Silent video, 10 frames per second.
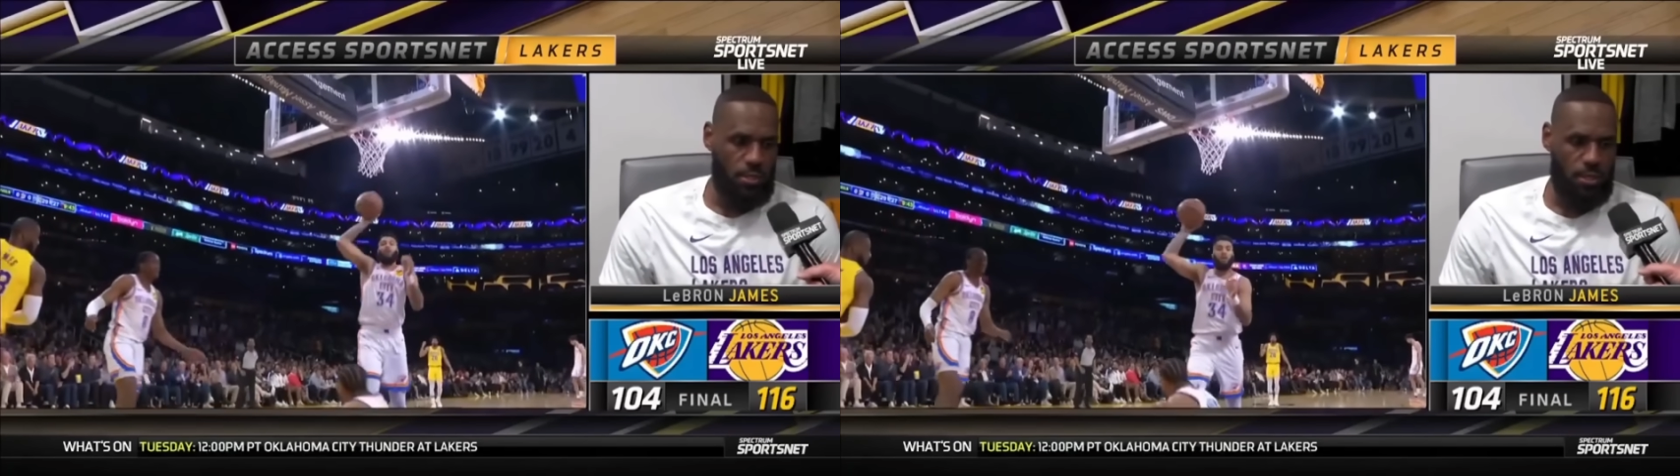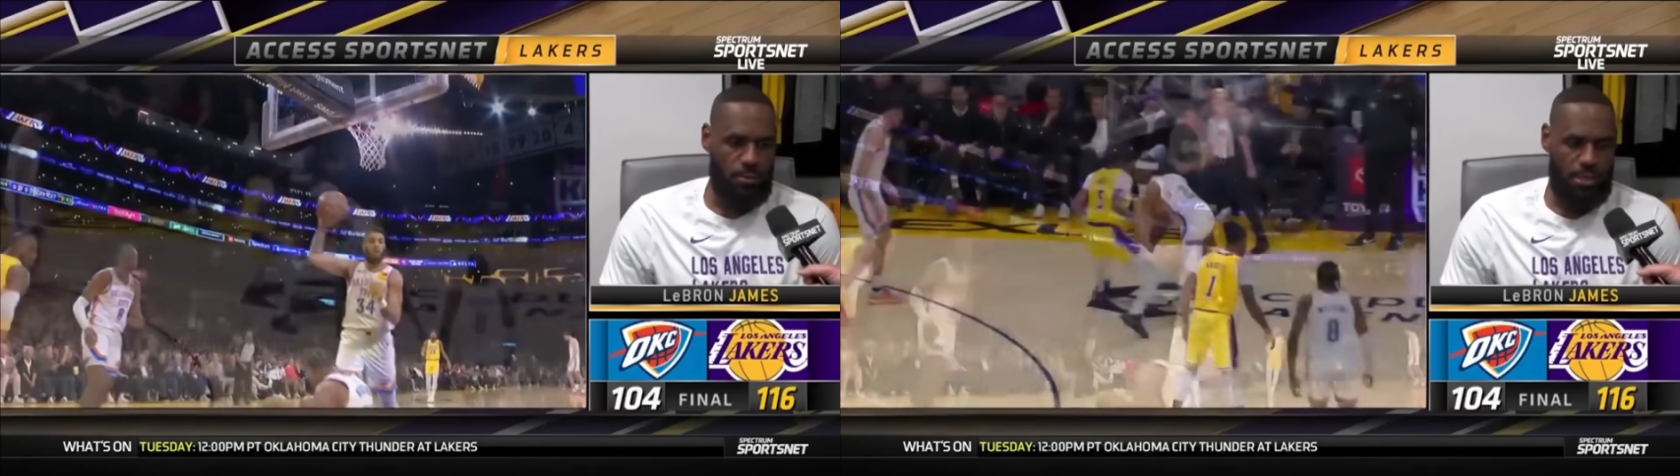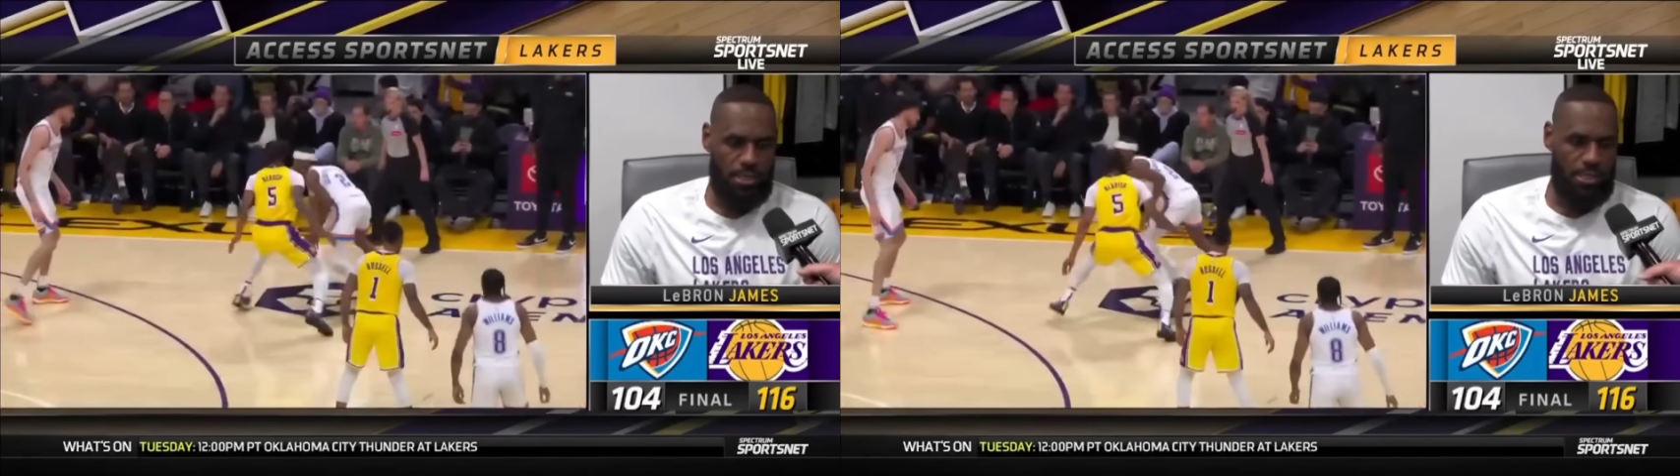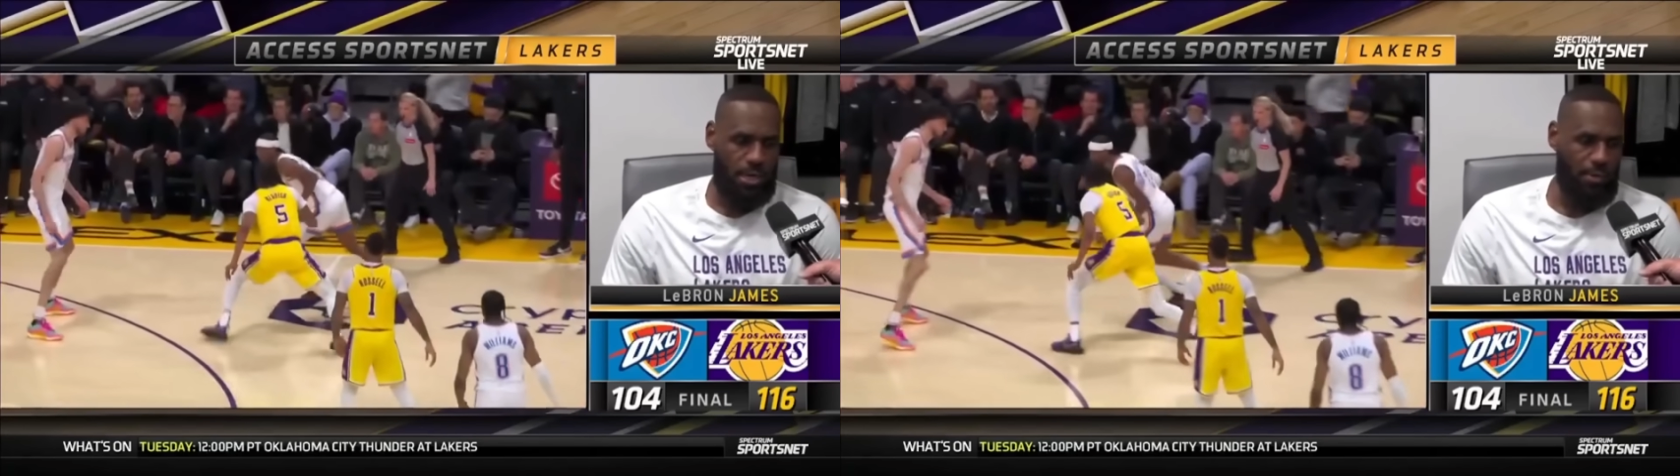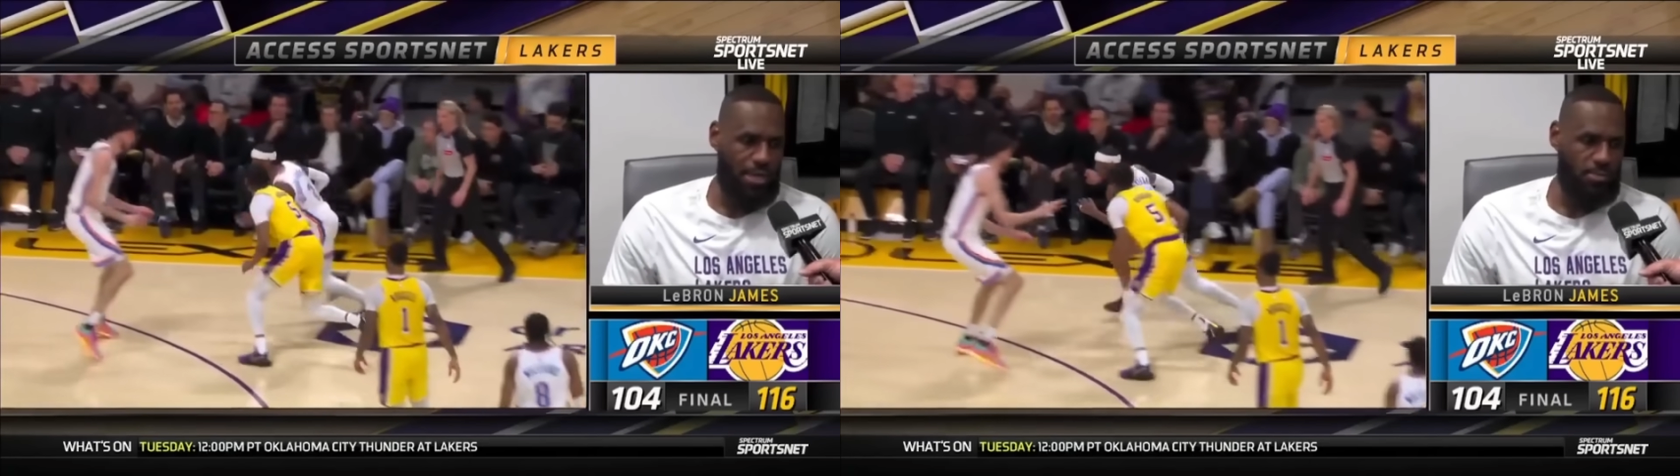Um, I think
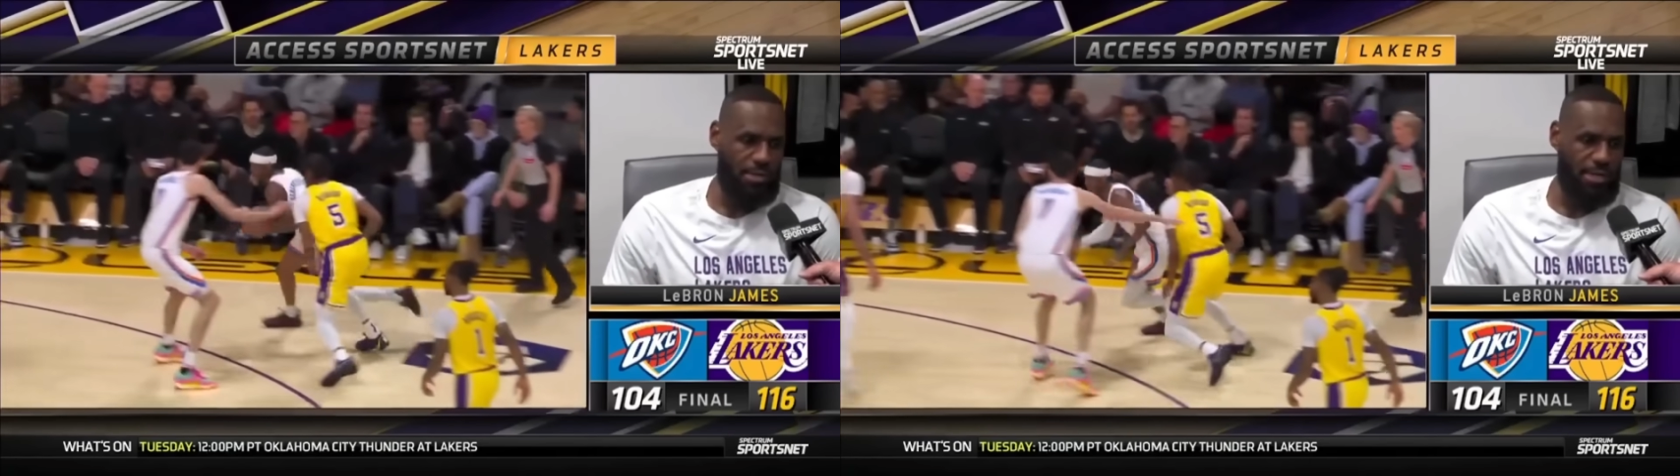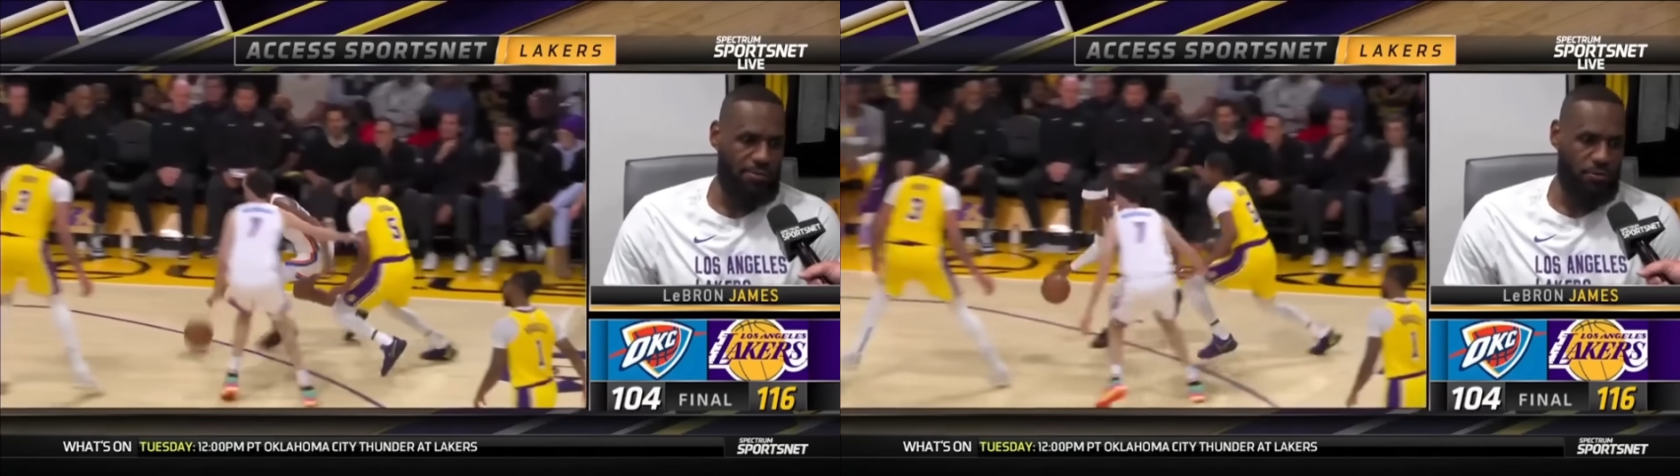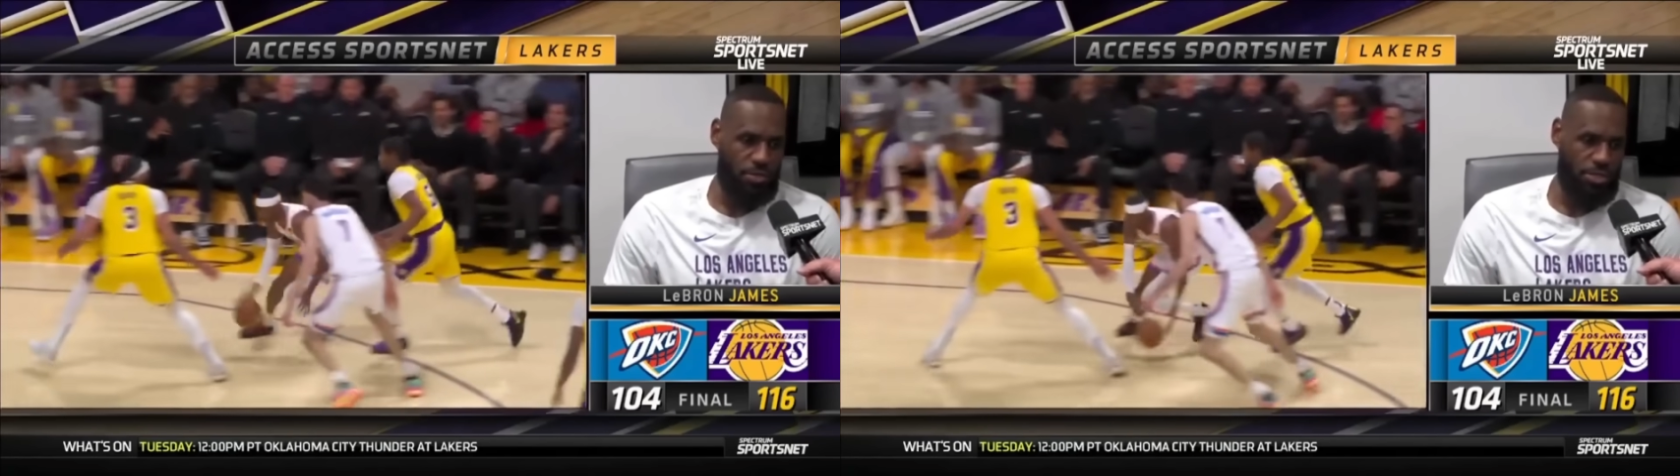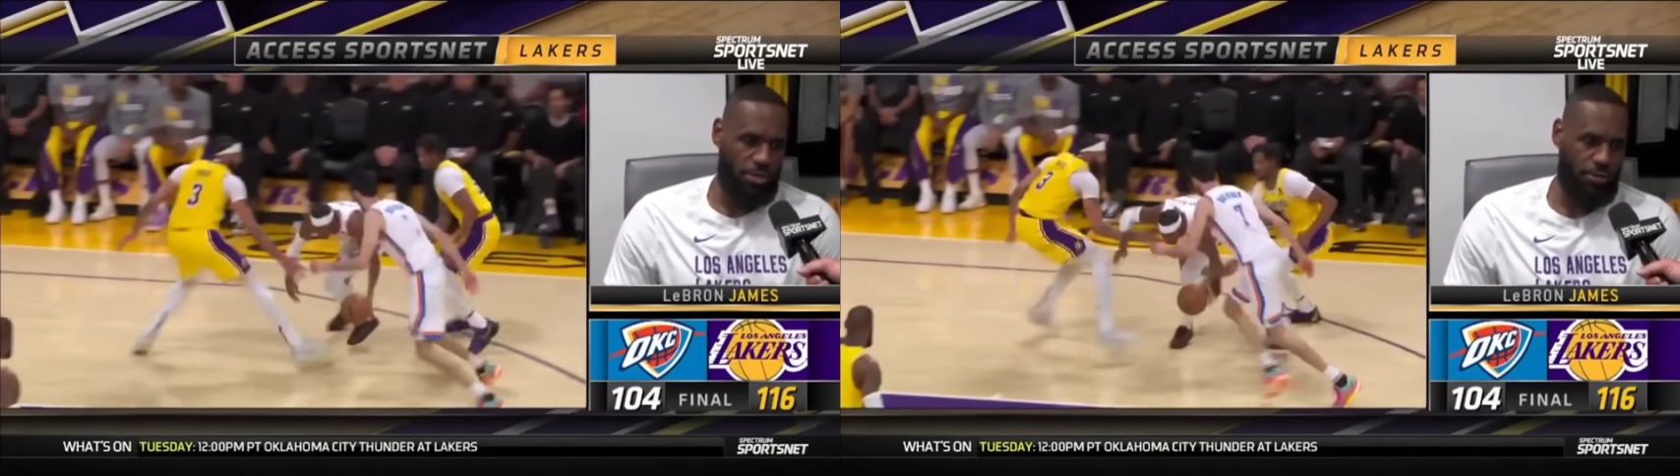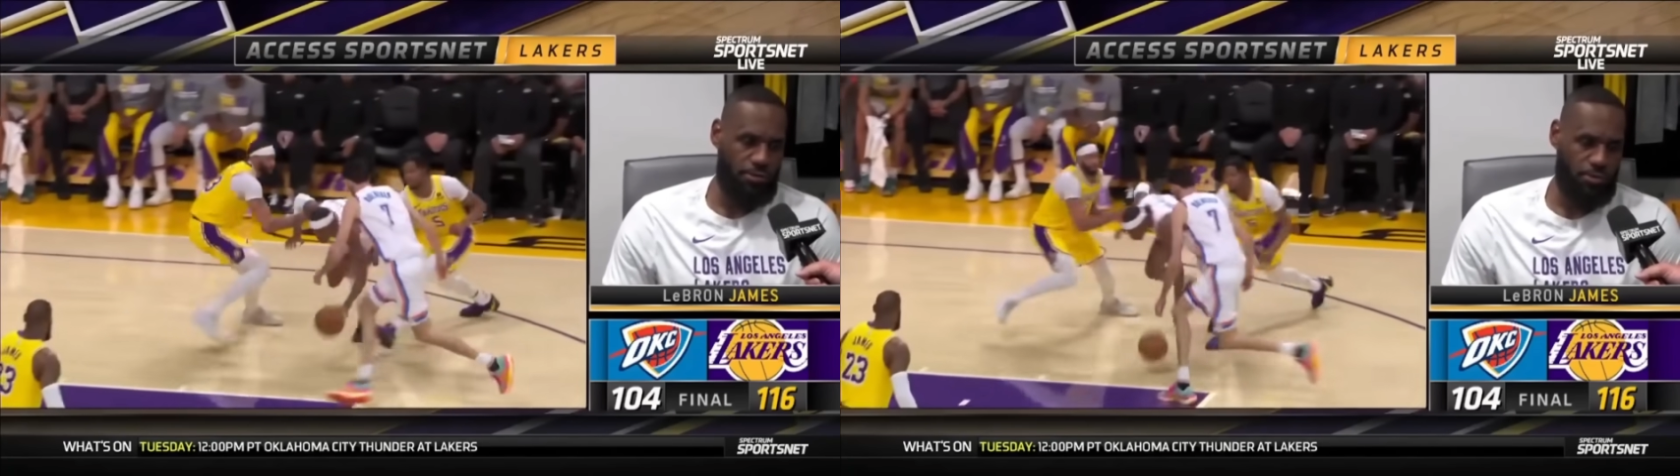tonight we had too many unforced
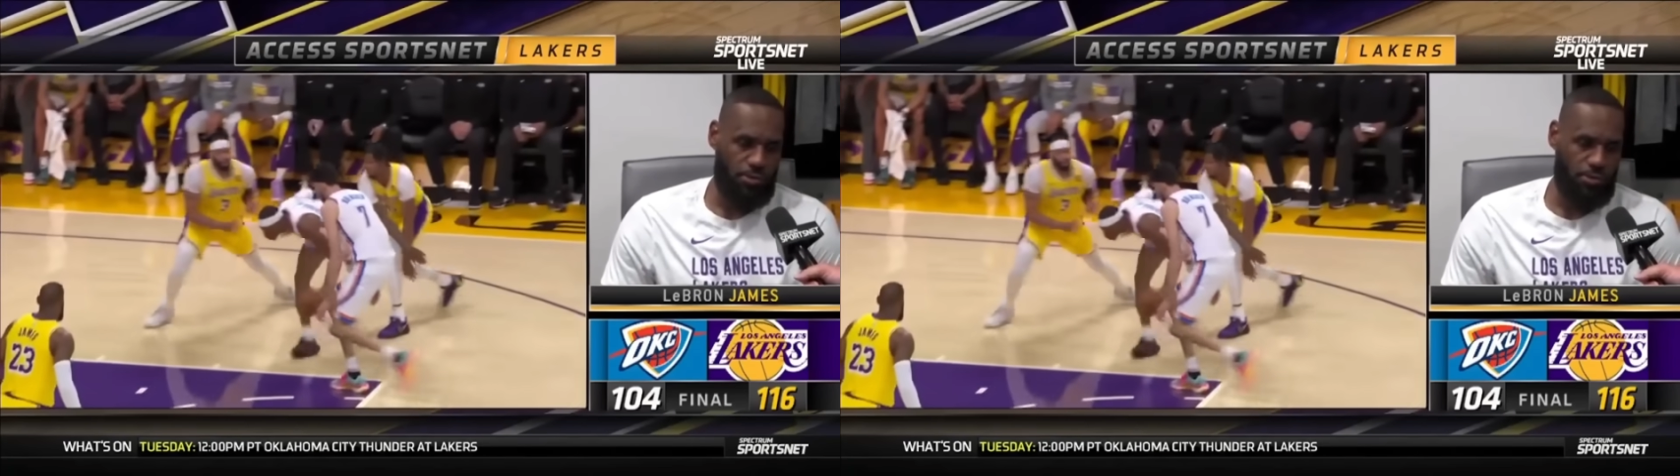turnovers,